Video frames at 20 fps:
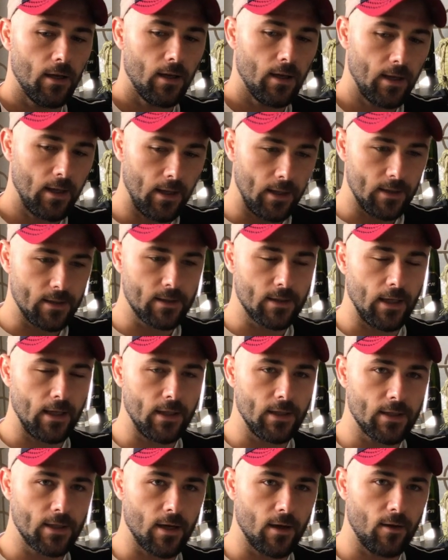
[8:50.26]

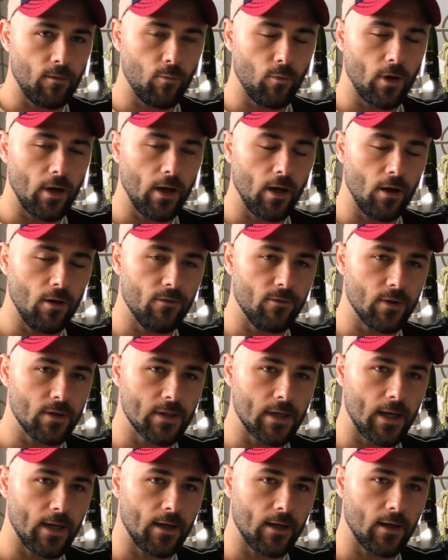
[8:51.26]
he's going way over
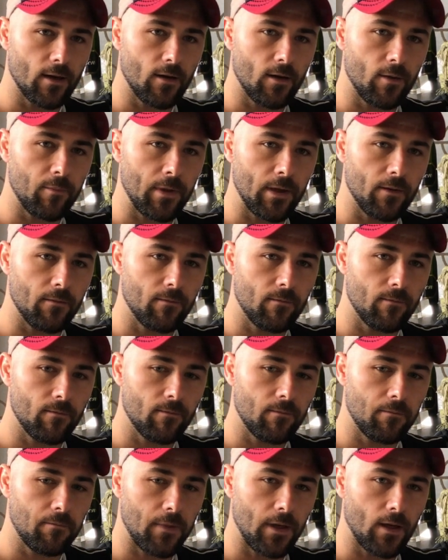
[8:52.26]
his head and going a bit
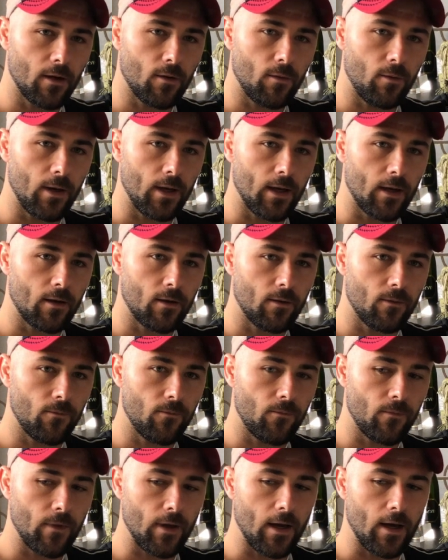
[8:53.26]
quick,
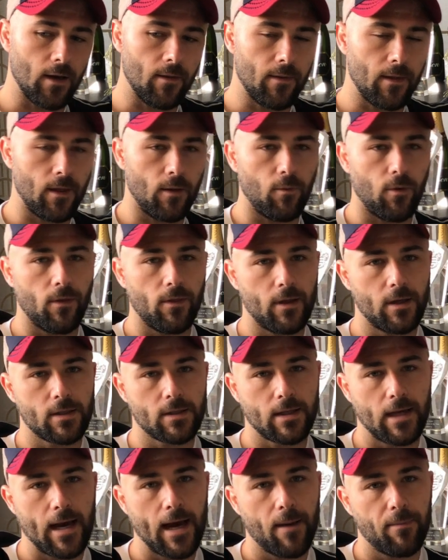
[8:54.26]
and they want this
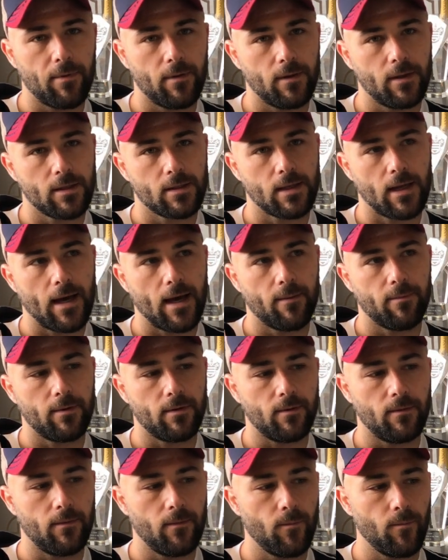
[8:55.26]
to happen.
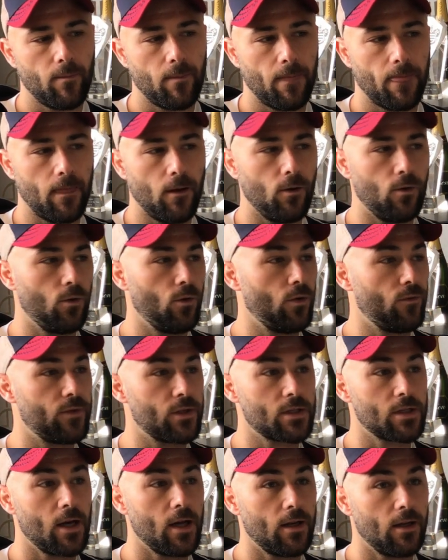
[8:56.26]
And all of a
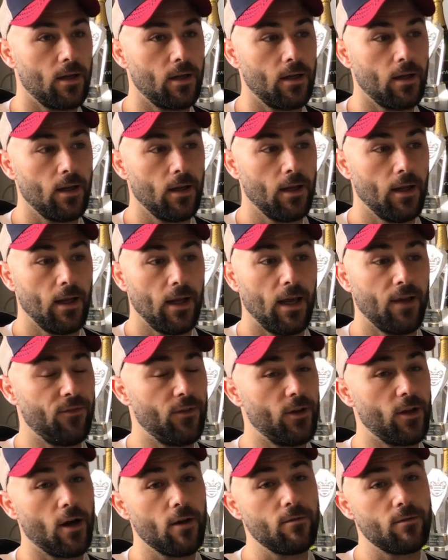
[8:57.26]
sudden, if
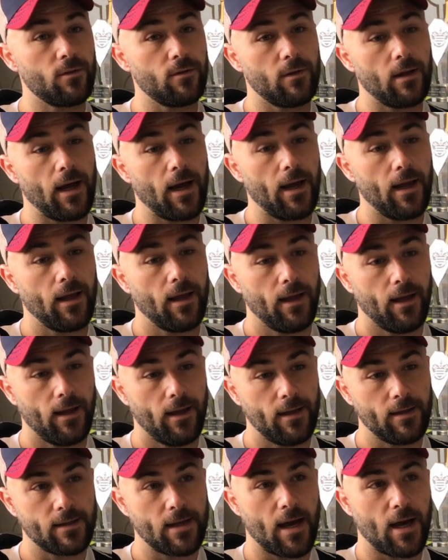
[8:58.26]
you don't do that,
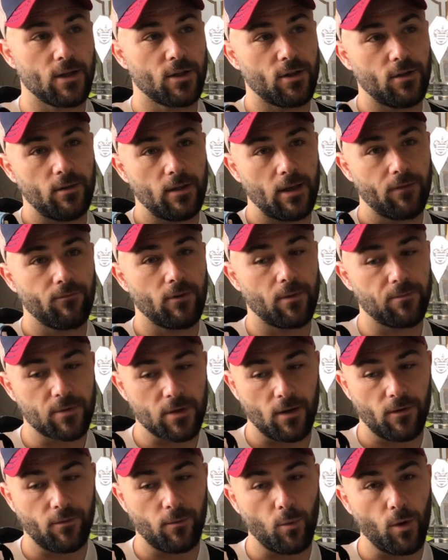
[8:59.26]
his attitude then rubs
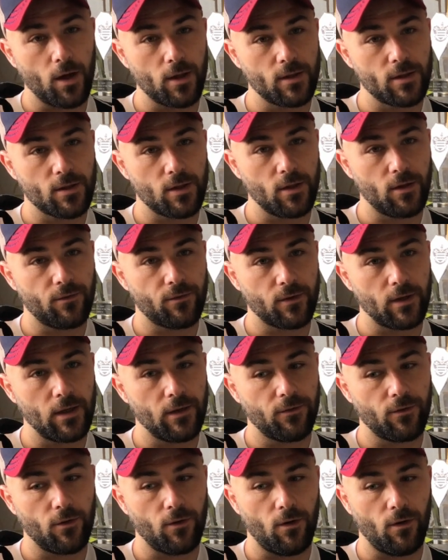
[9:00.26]
off 1, 2,
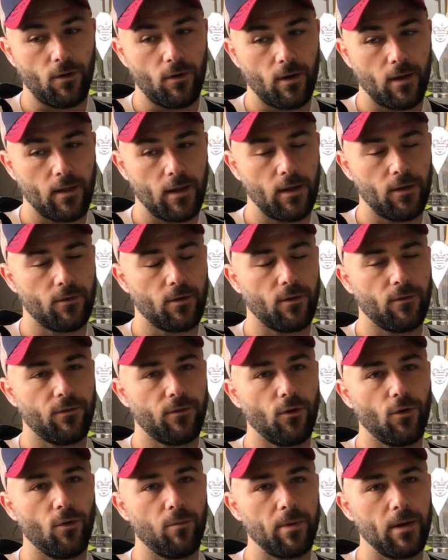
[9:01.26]
3, 4, and then you've got
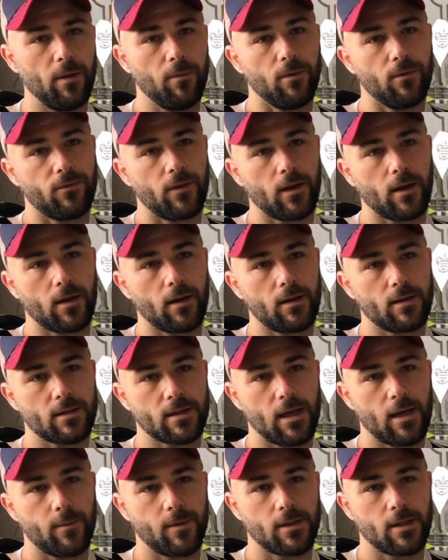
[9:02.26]
four people thinking the
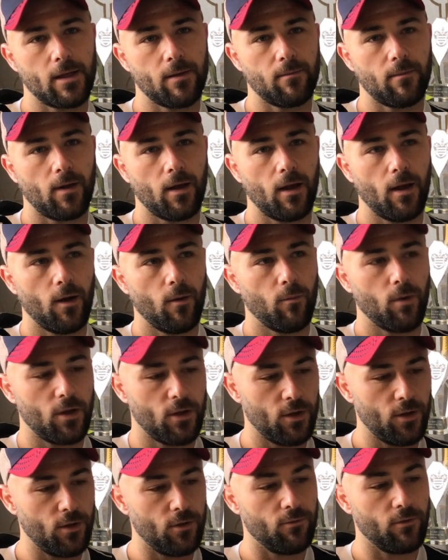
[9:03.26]
same as him,
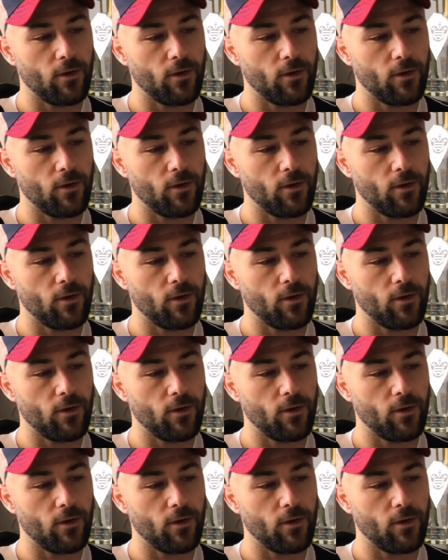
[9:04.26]
when you